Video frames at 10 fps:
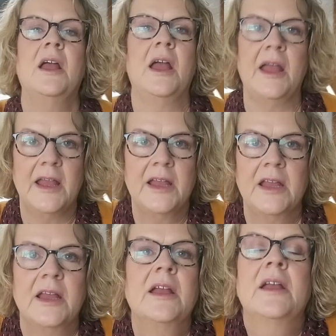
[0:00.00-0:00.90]

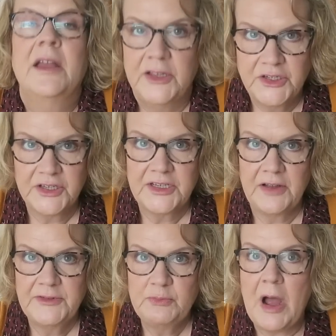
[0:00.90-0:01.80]
It's just
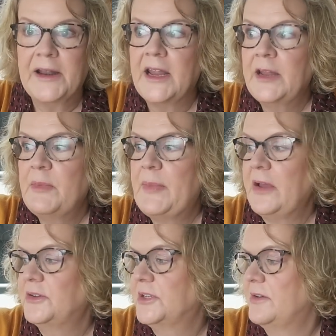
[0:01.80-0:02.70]
after one and I'm
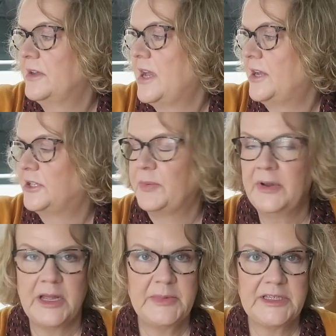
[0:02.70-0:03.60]
about to go and catch up
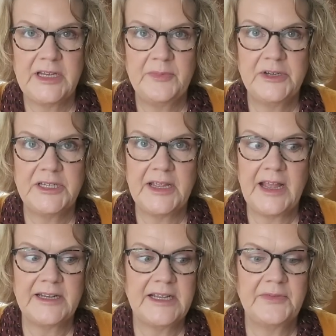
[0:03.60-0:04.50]
on I'm a Celebrity
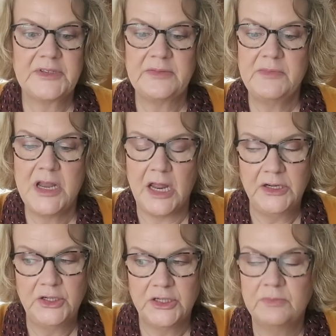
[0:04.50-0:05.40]
and have some
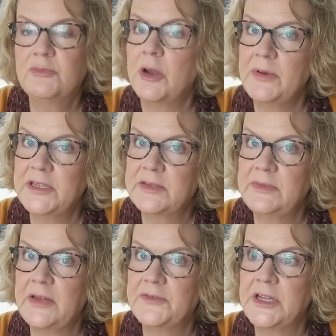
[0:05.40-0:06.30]
lunch. Probably some
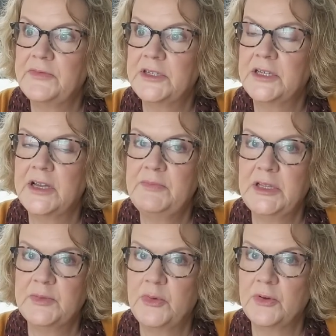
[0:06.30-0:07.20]
leftover Thai
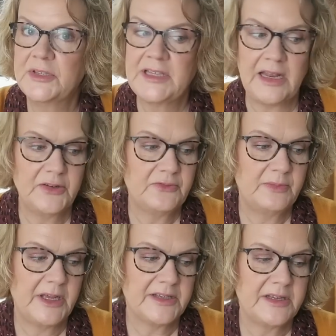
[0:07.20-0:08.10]
mince pork salad
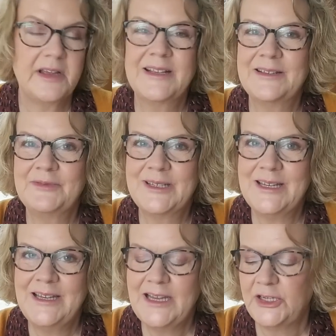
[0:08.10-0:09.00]
from last night because it was
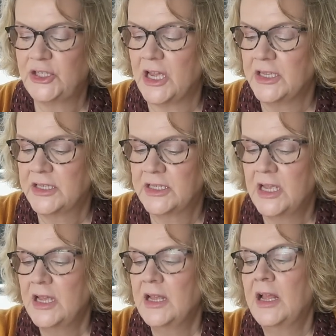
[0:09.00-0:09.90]
delicious.
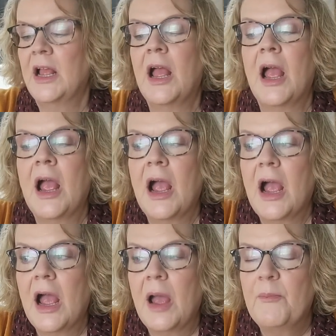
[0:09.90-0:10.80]

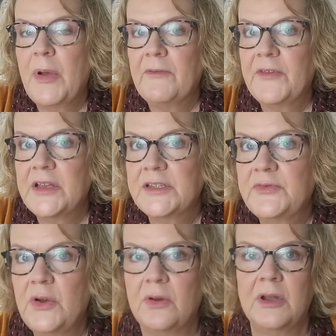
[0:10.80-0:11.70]
But first
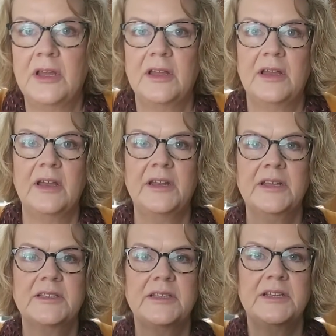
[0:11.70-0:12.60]
of all, an
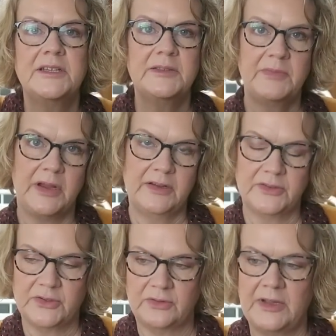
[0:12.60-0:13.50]
exciting
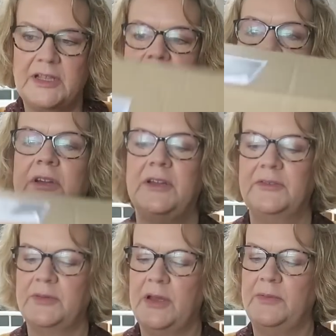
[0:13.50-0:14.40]
parcel has
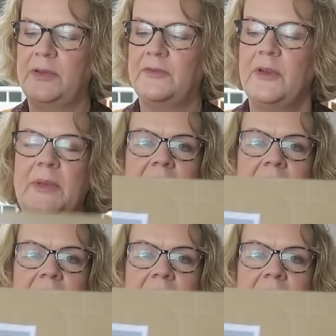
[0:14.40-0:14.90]
arrived. I'm hoping I've got